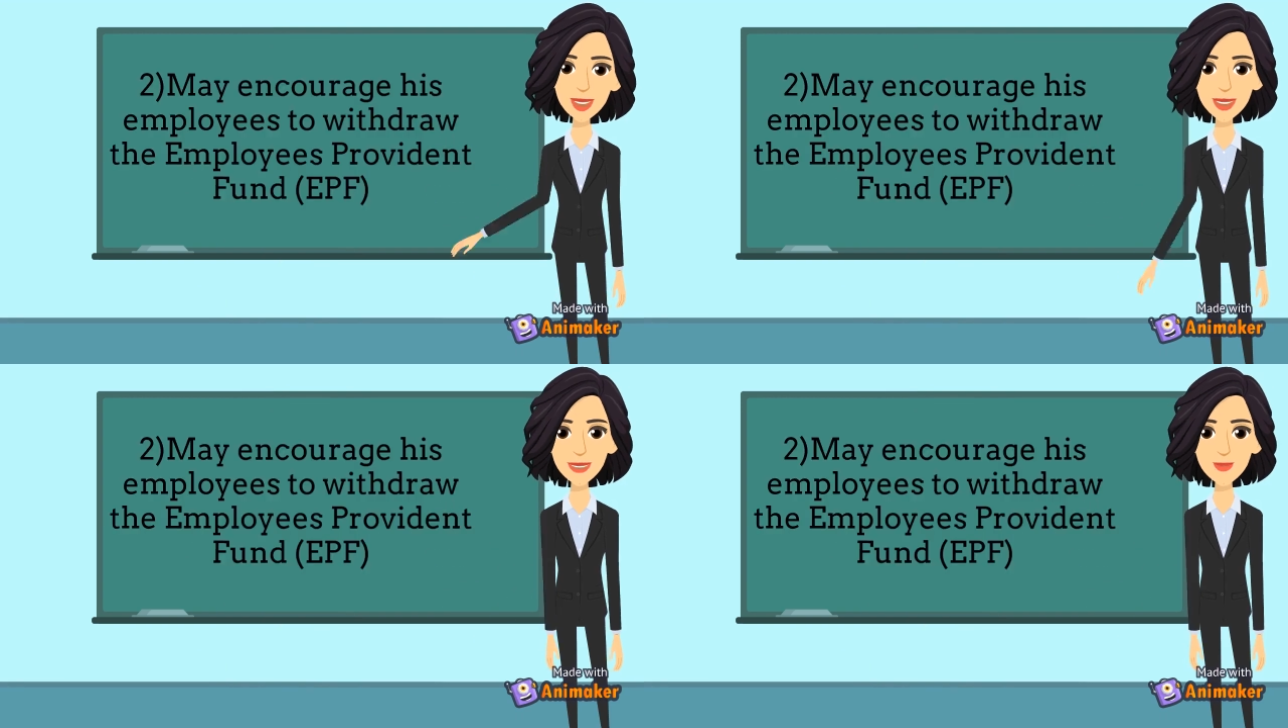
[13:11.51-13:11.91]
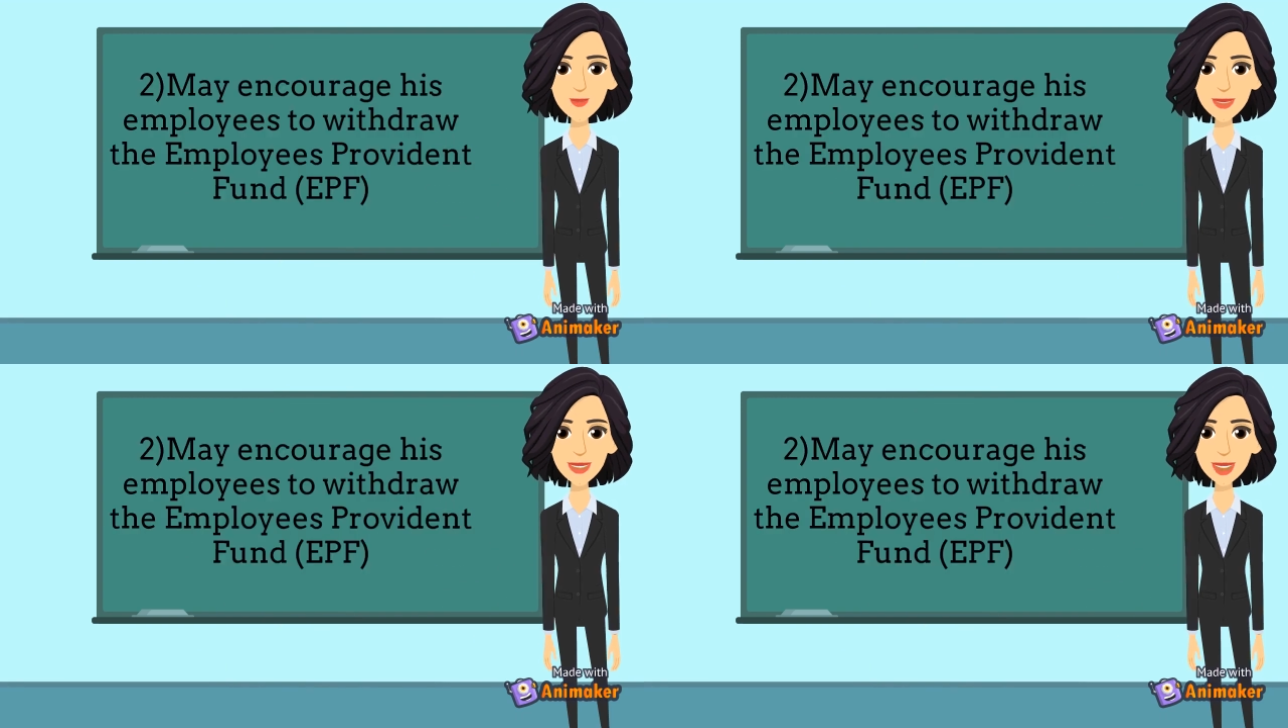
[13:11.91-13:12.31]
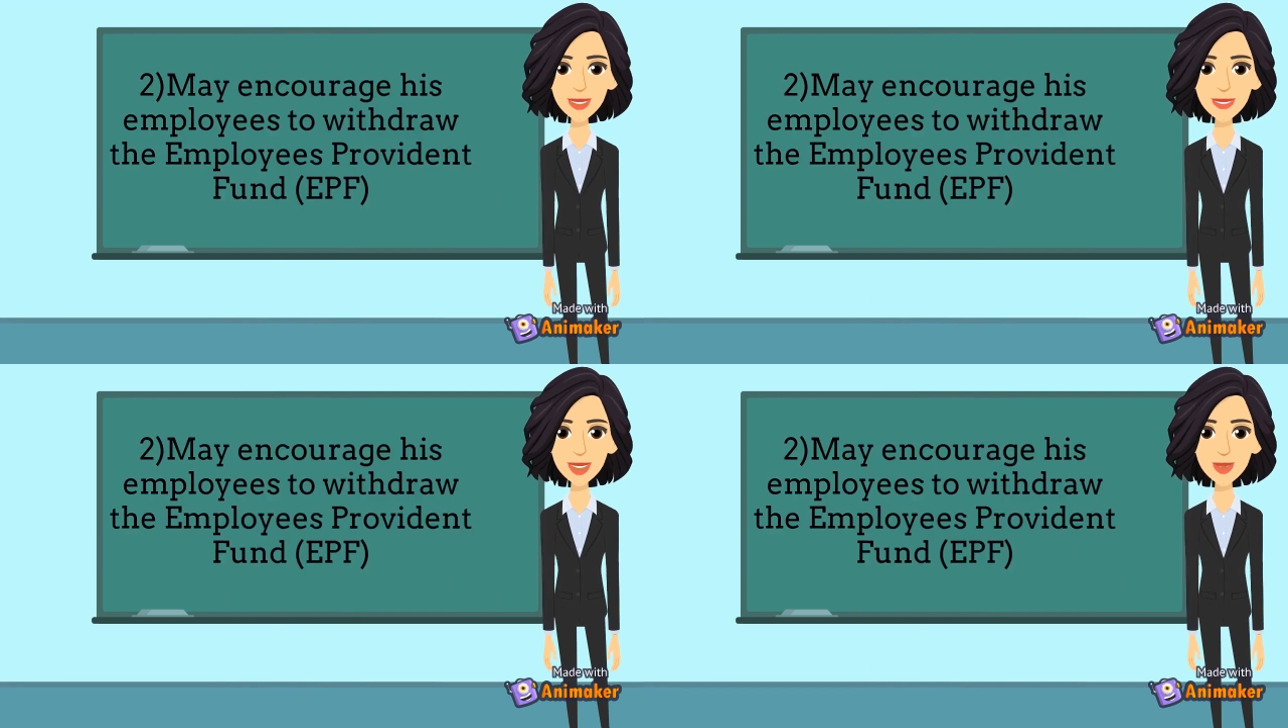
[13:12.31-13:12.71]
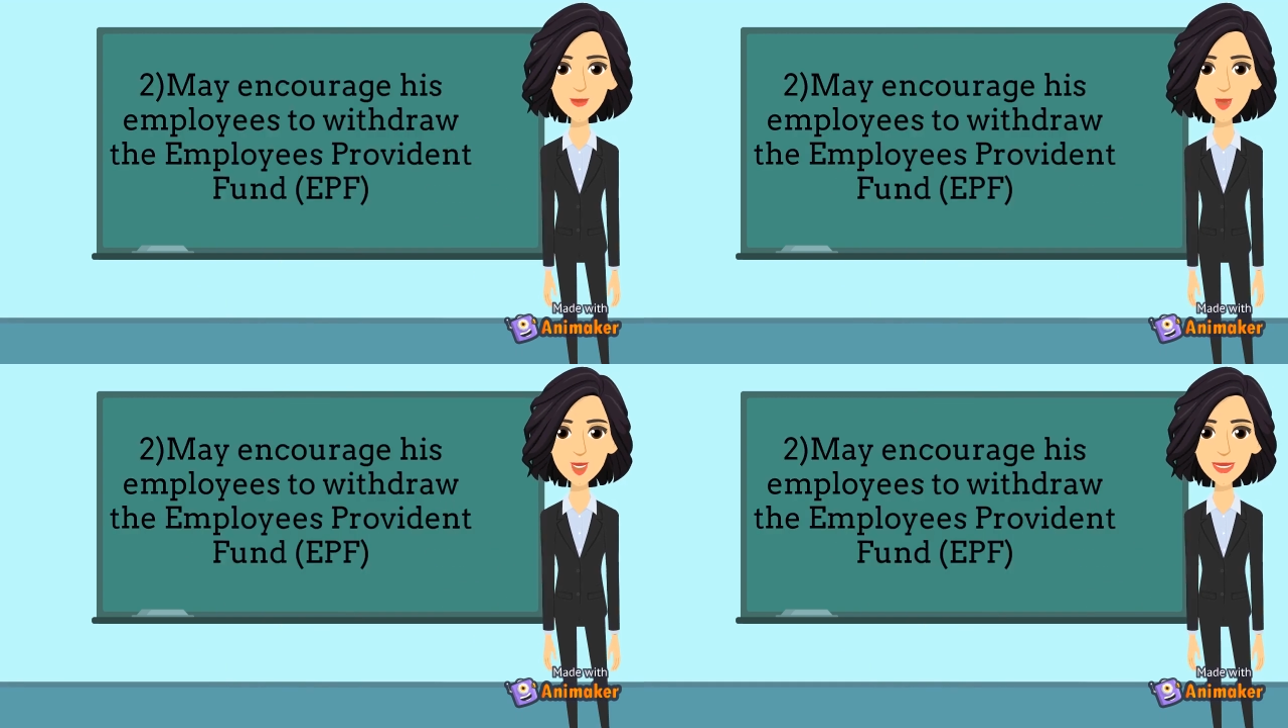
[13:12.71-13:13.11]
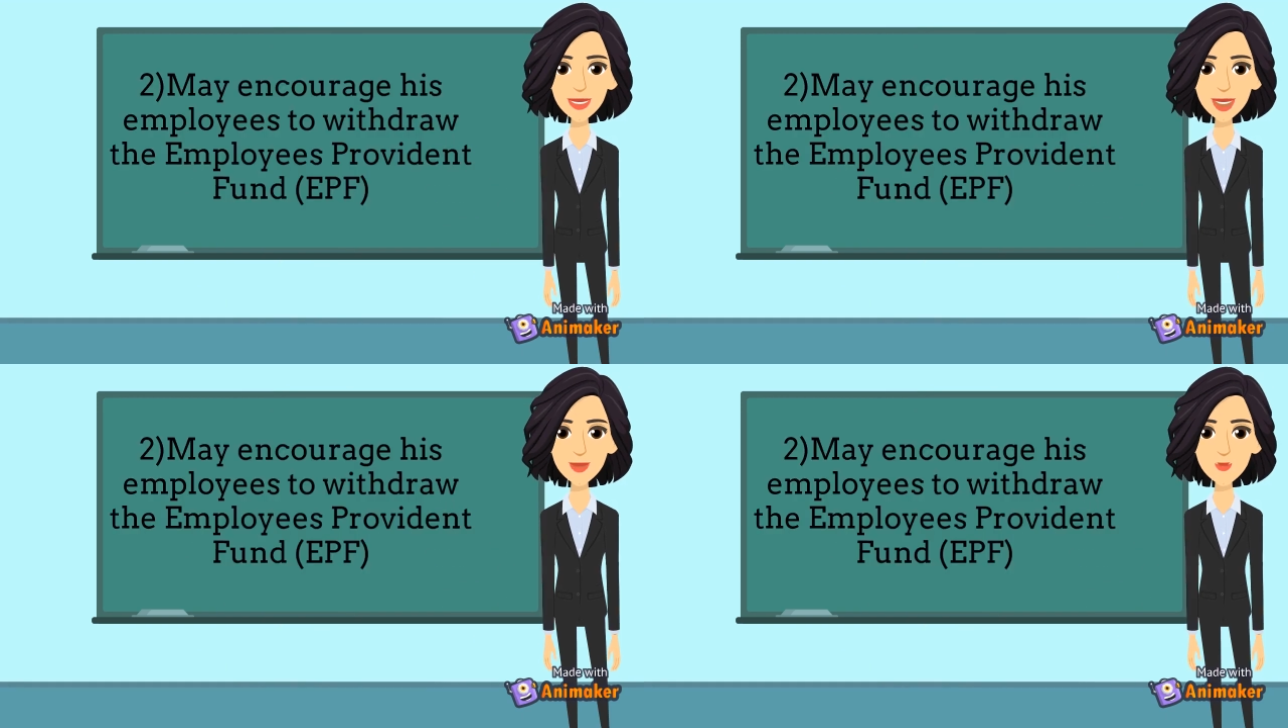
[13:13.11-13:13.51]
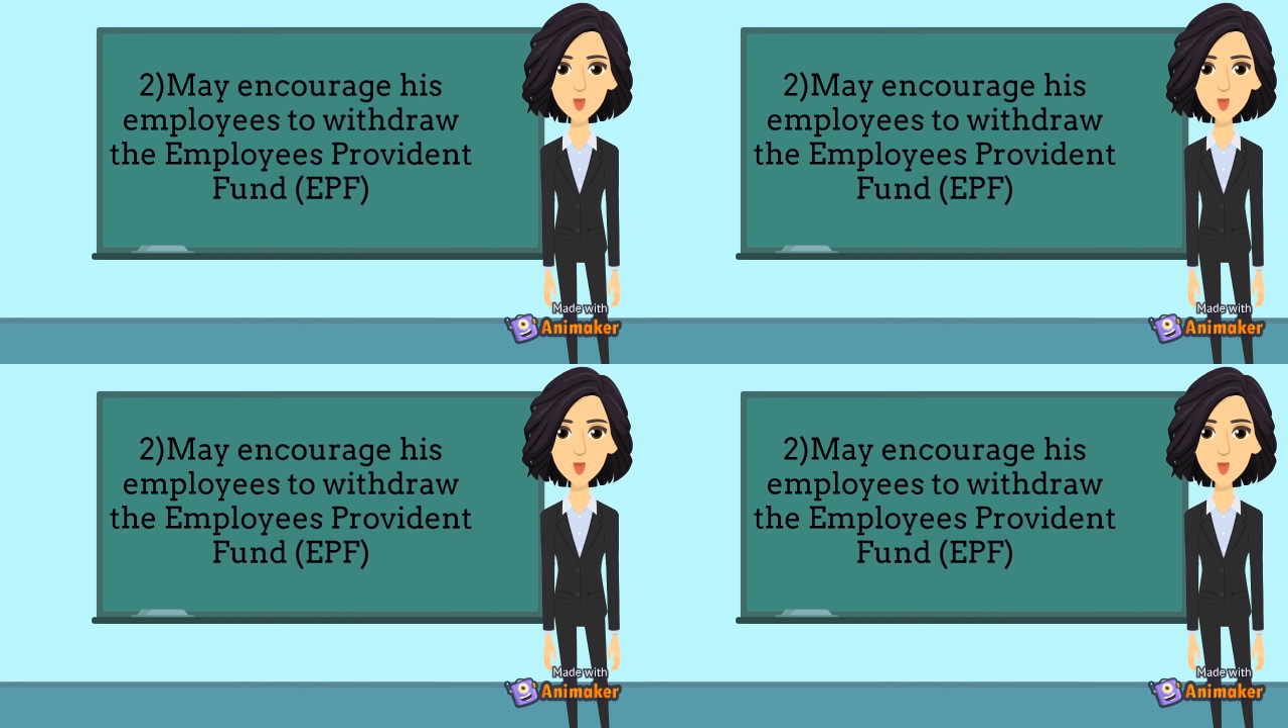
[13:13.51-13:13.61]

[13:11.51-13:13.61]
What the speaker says: encourage his employees to withdraw the